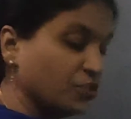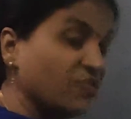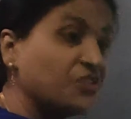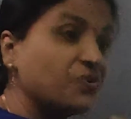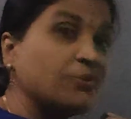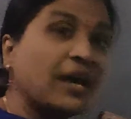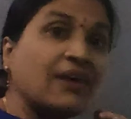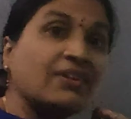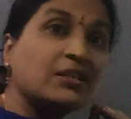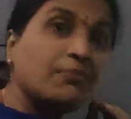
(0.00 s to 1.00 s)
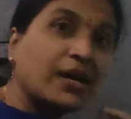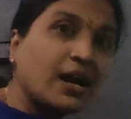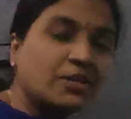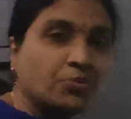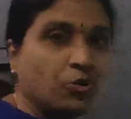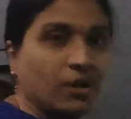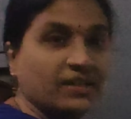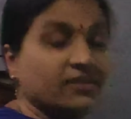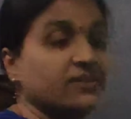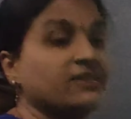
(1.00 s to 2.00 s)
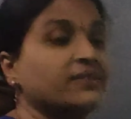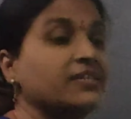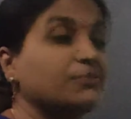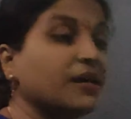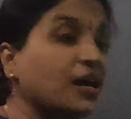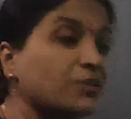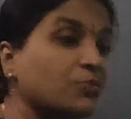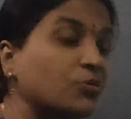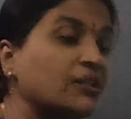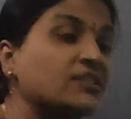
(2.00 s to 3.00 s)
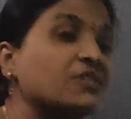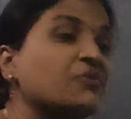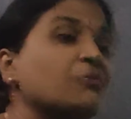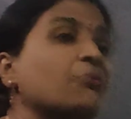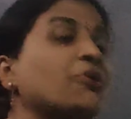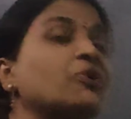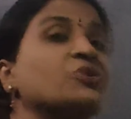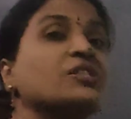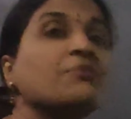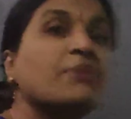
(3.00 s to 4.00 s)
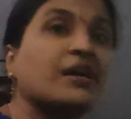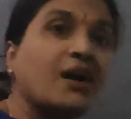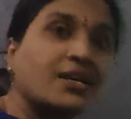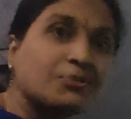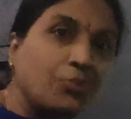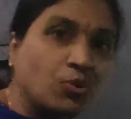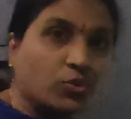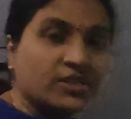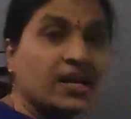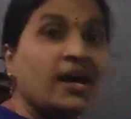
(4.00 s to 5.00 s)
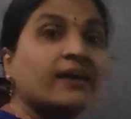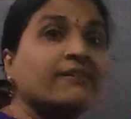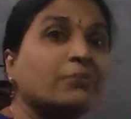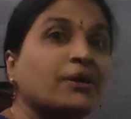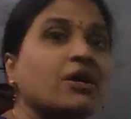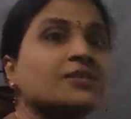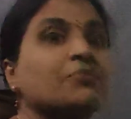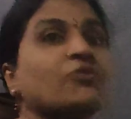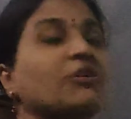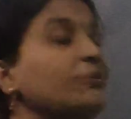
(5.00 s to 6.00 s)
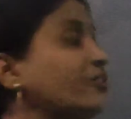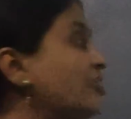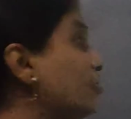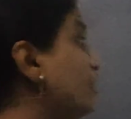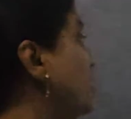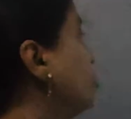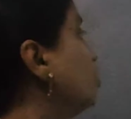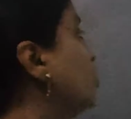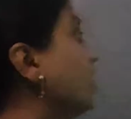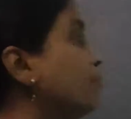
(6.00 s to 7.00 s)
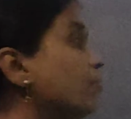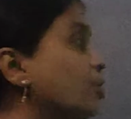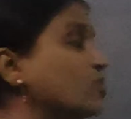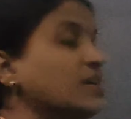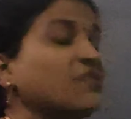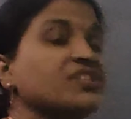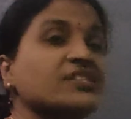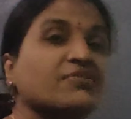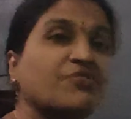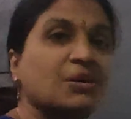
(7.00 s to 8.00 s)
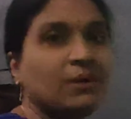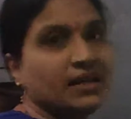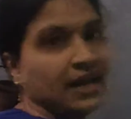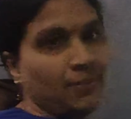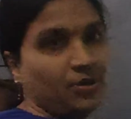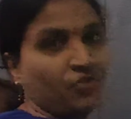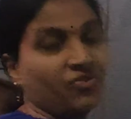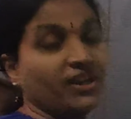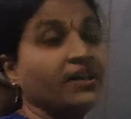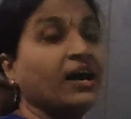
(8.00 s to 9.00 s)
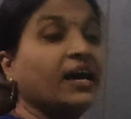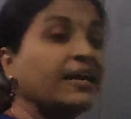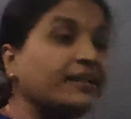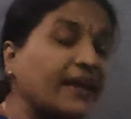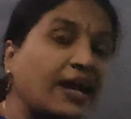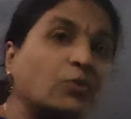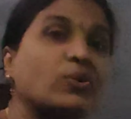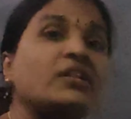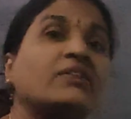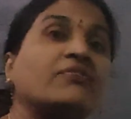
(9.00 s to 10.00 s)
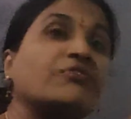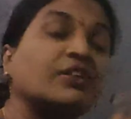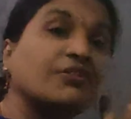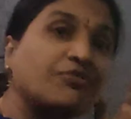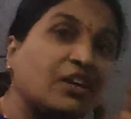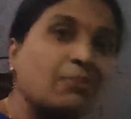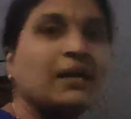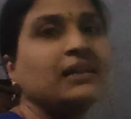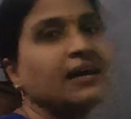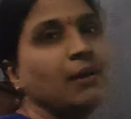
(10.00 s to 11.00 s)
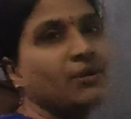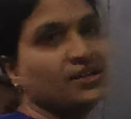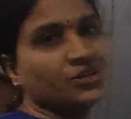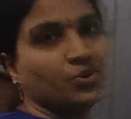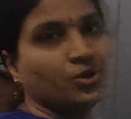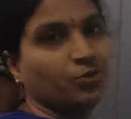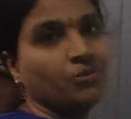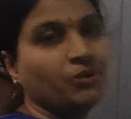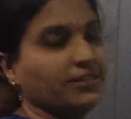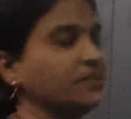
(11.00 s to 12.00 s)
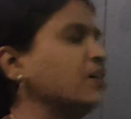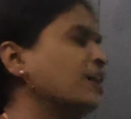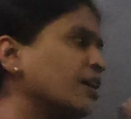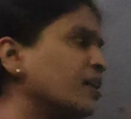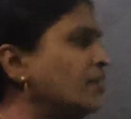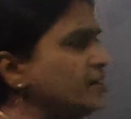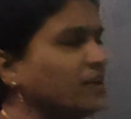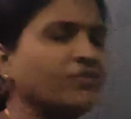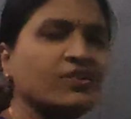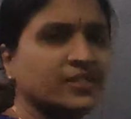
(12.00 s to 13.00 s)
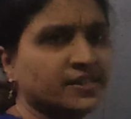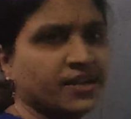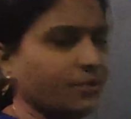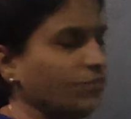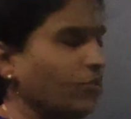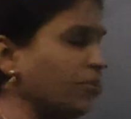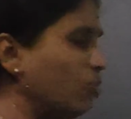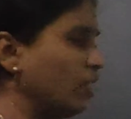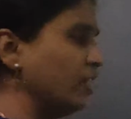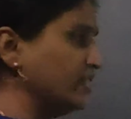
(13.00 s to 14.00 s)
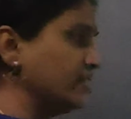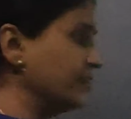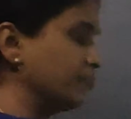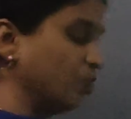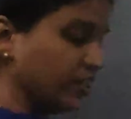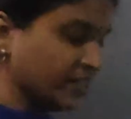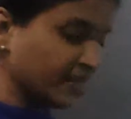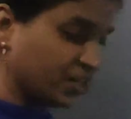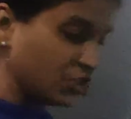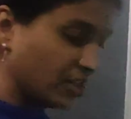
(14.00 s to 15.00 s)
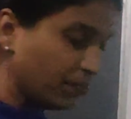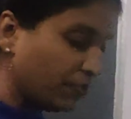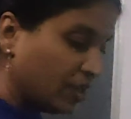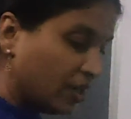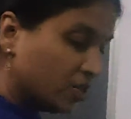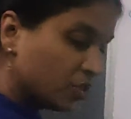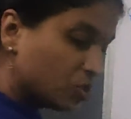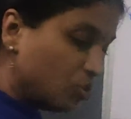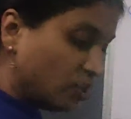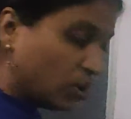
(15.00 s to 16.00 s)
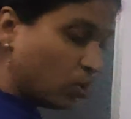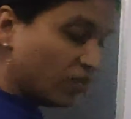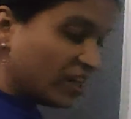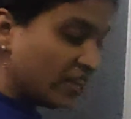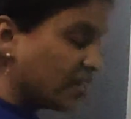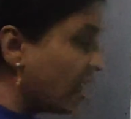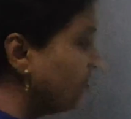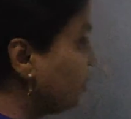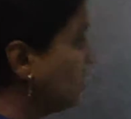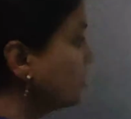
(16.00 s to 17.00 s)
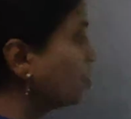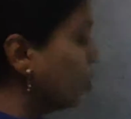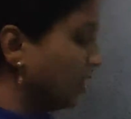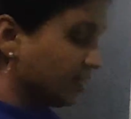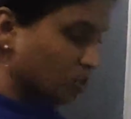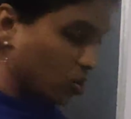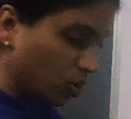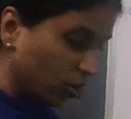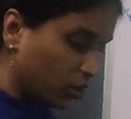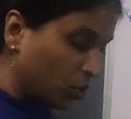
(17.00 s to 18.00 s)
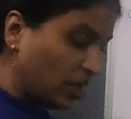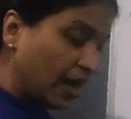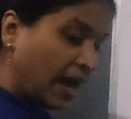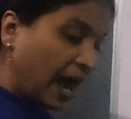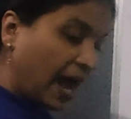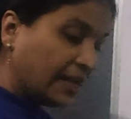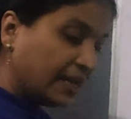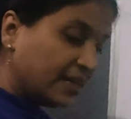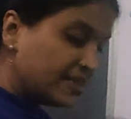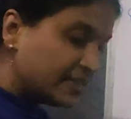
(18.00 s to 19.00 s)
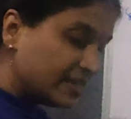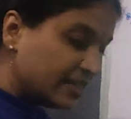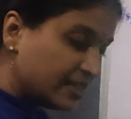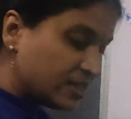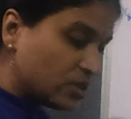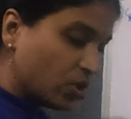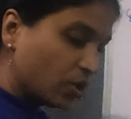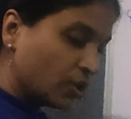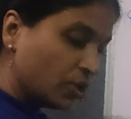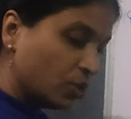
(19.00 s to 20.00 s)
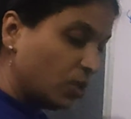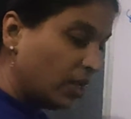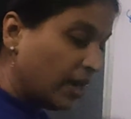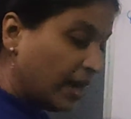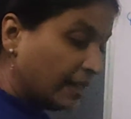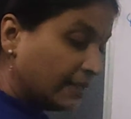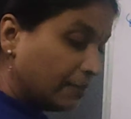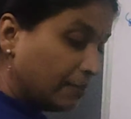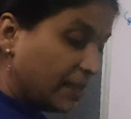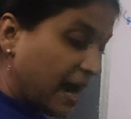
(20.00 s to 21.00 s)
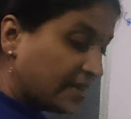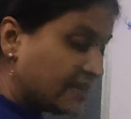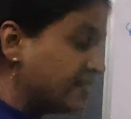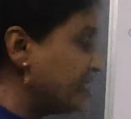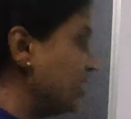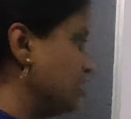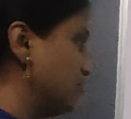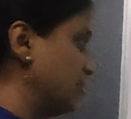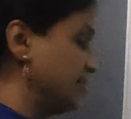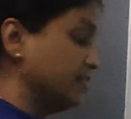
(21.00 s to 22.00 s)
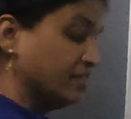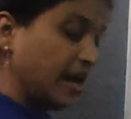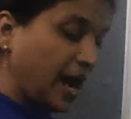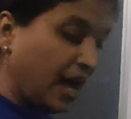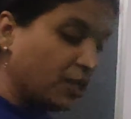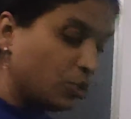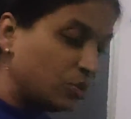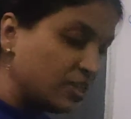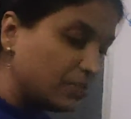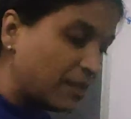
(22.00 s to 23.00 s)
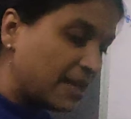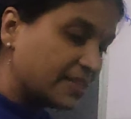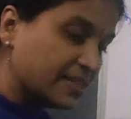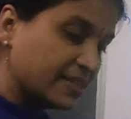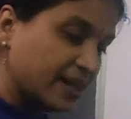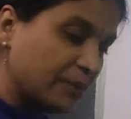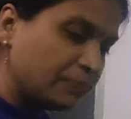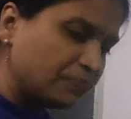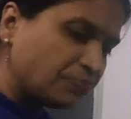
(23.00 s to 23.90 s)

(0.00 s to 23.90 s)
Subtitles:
Which will be having the megaspore mother cells. These megaspore mother cells will be producing the megaspores. That megaspore will be developing into the embryo sac, which is the female gametophyte. In that one, the female gamete is going to be present. In detail we will study what it is actually. So the ovarian cavity is called as locule, and in this locule the placenta is present, and to this placenta